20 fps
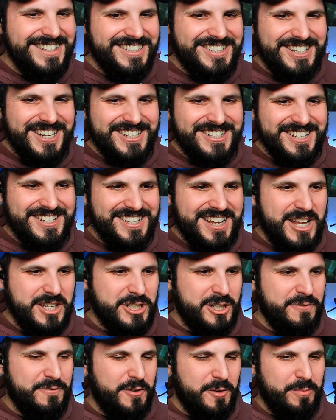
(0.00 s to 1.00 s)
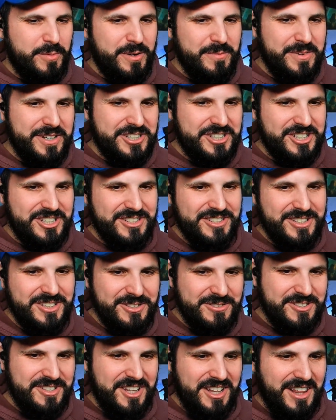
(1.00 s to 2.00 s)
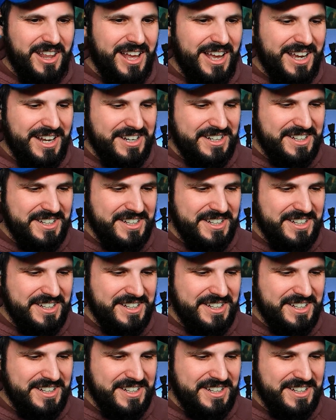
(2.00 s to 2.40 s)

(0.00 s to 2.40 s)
Jesse's asking for permission to use the okay, line.